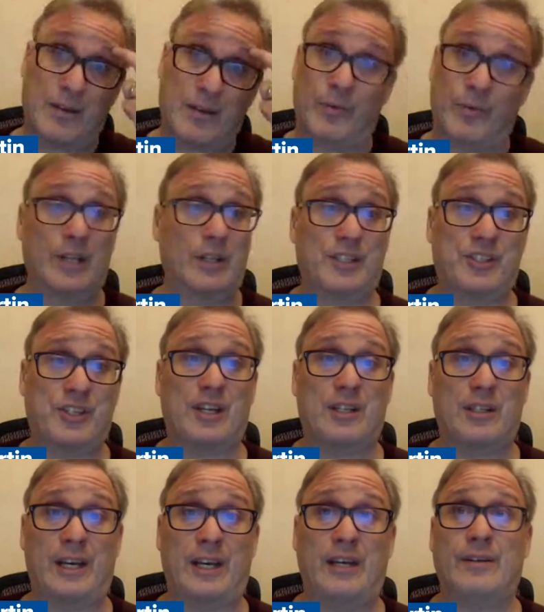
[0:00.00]

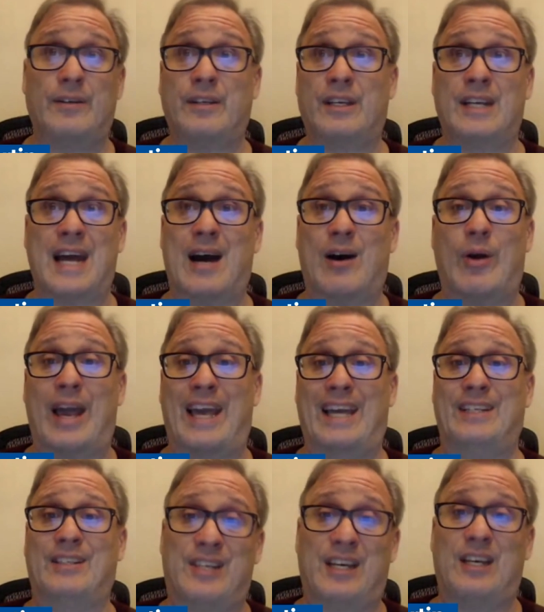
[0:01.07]
realistically, you're now
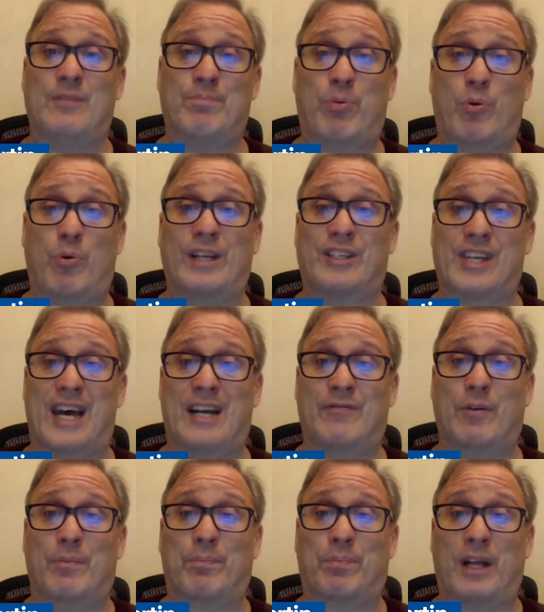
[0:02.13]
18 points out
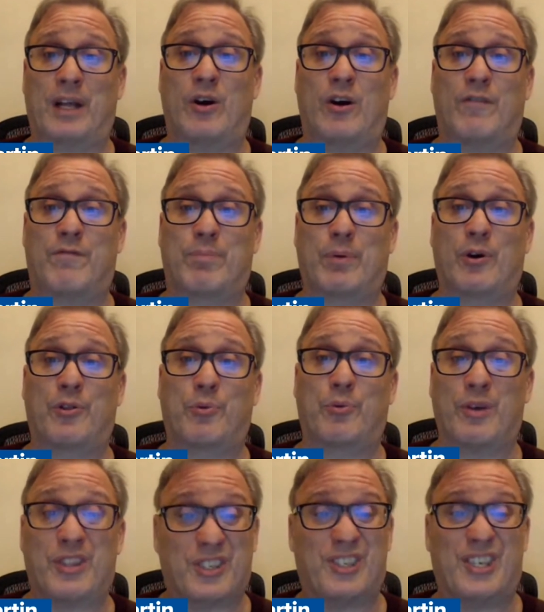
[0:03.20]
of a playoff berth
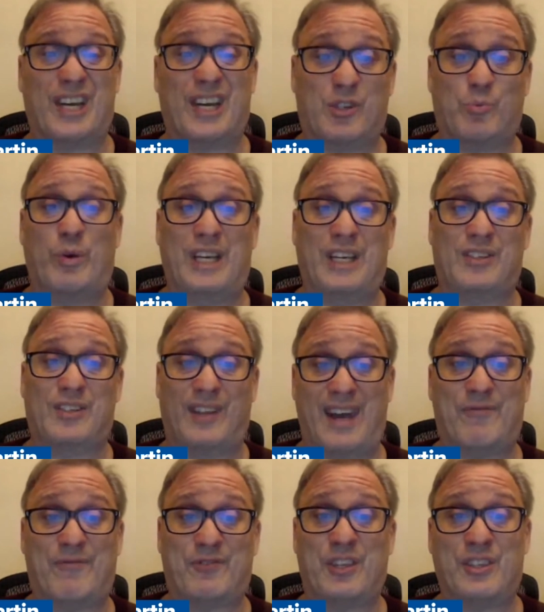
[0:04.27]
with 6 weeks
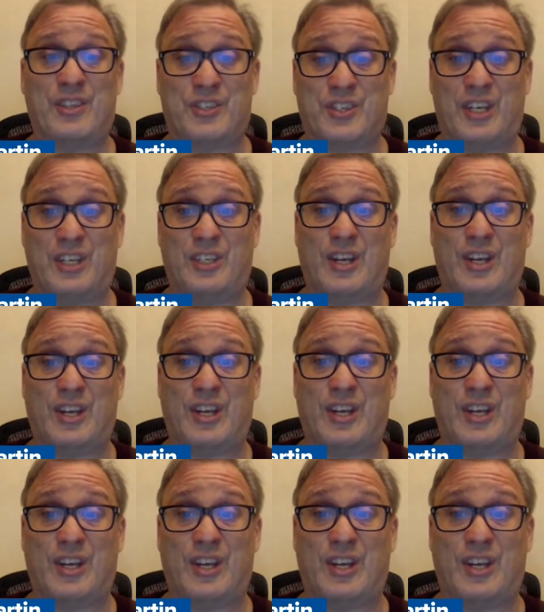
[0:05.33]
left in the season.
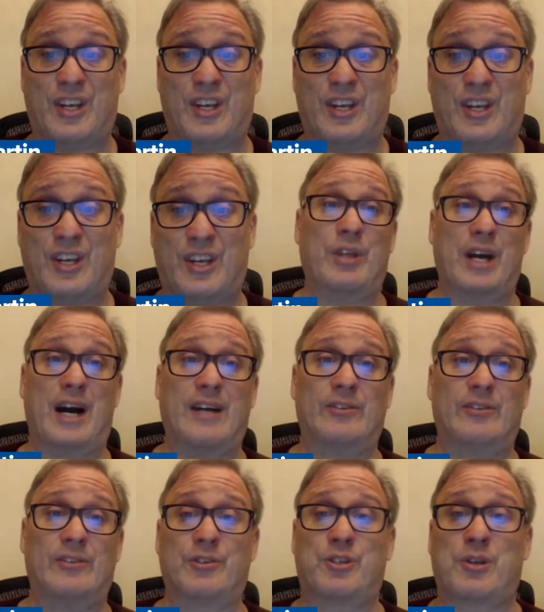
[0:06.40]
Even though the
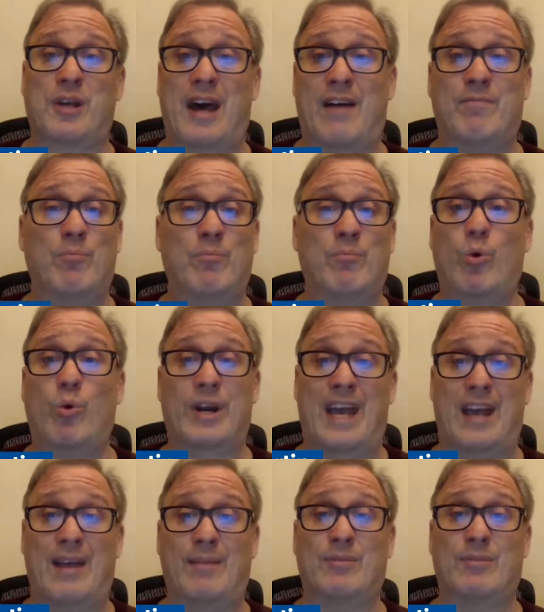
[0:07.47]
Islanders have more
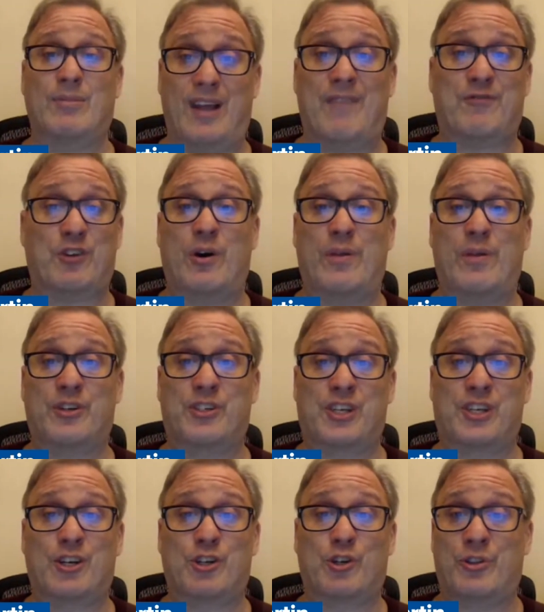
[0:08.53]
games left on their
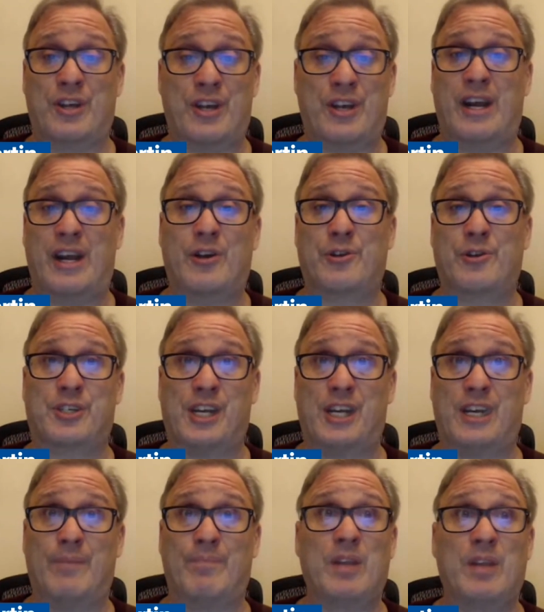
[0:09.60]
schedule than any other
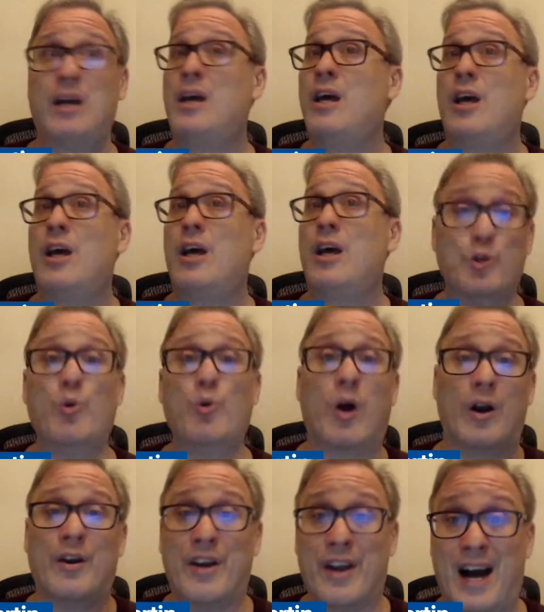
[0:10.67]
team, you
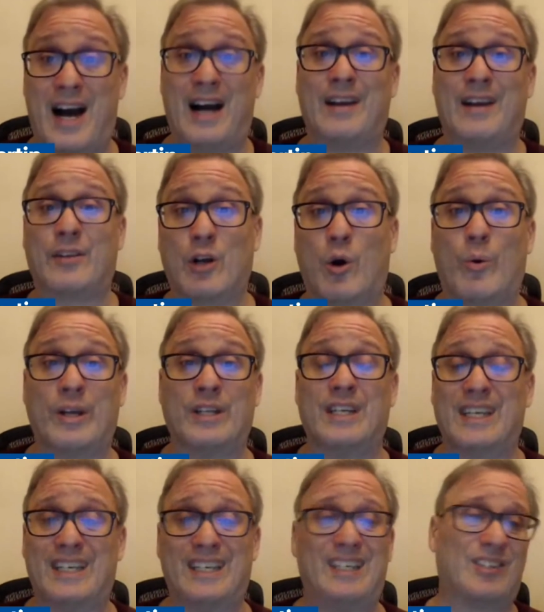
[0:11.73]
are not going
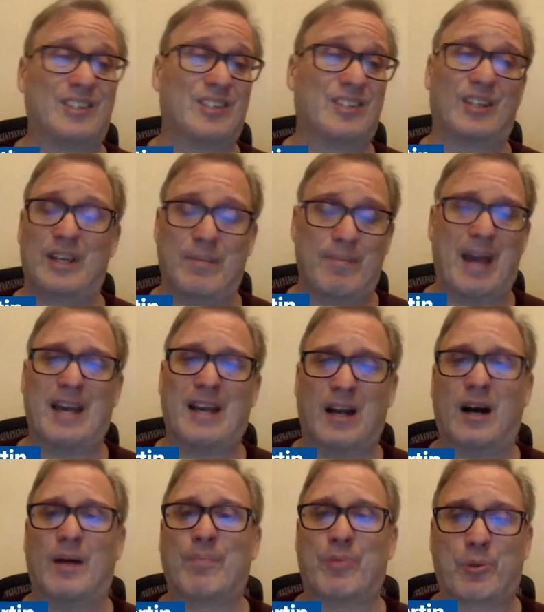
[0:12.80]
to easily make
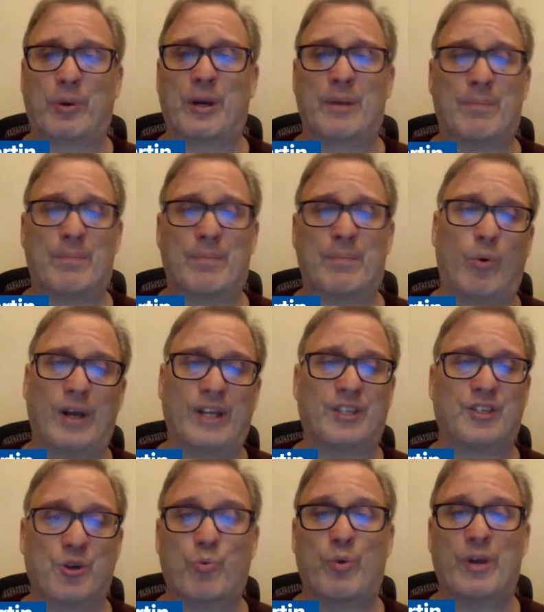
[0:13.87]
up 3 points a
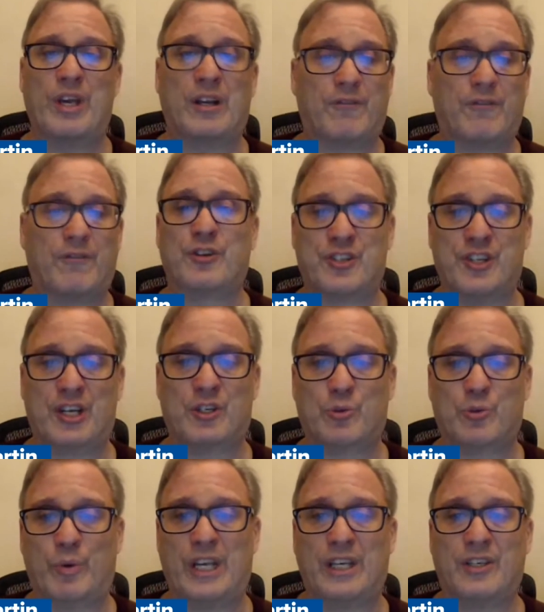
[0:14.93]
week for 6
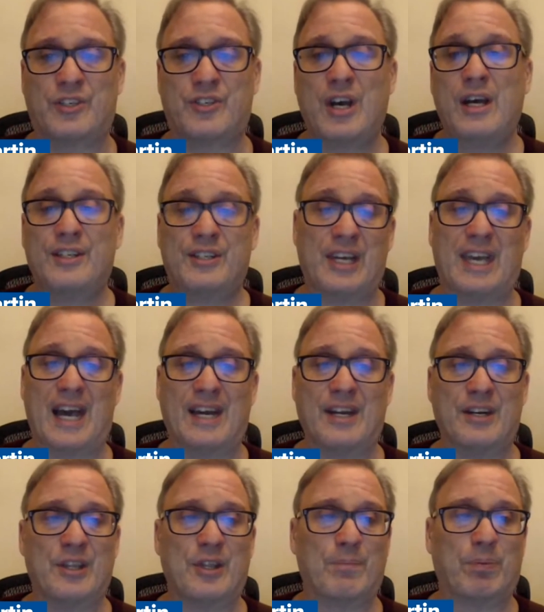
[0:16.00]
weeks to get
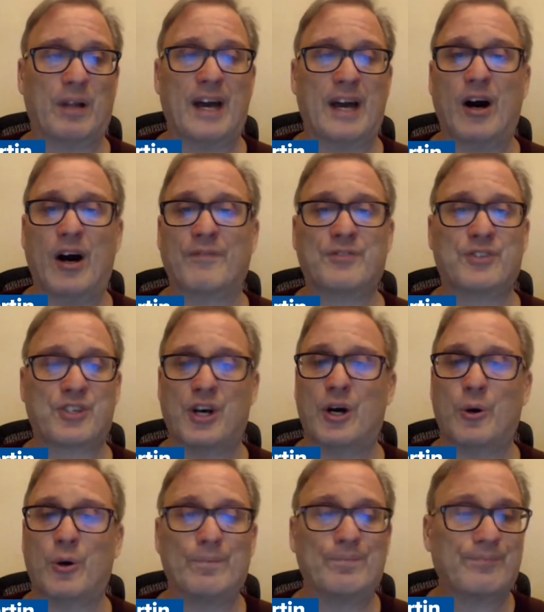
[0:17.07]
into the playoffs.
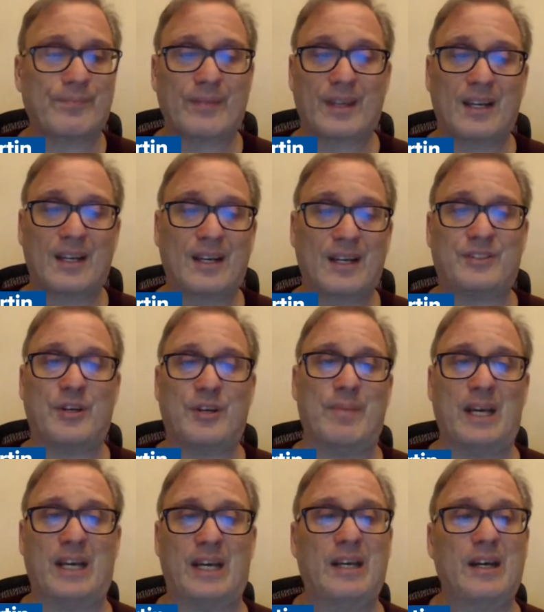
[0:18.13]
So to
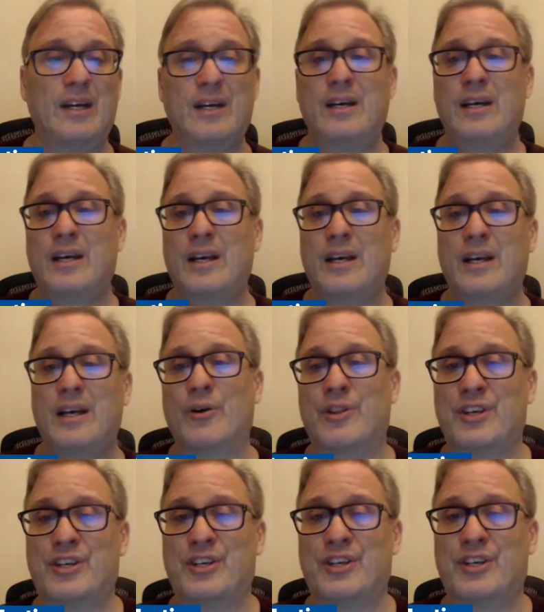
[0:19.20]
me, you know,
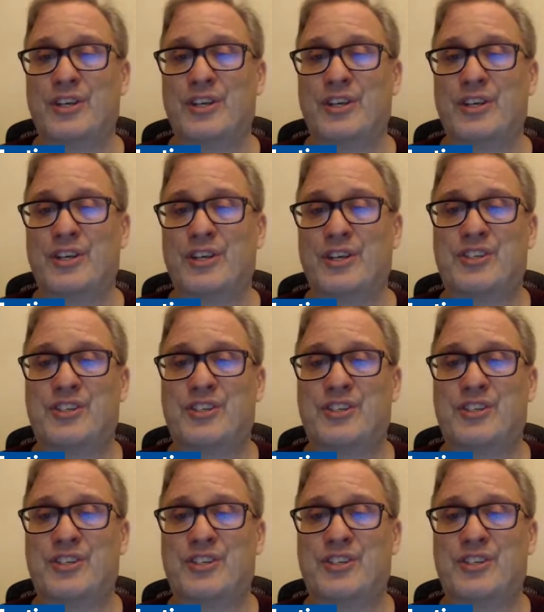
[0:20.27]
this game,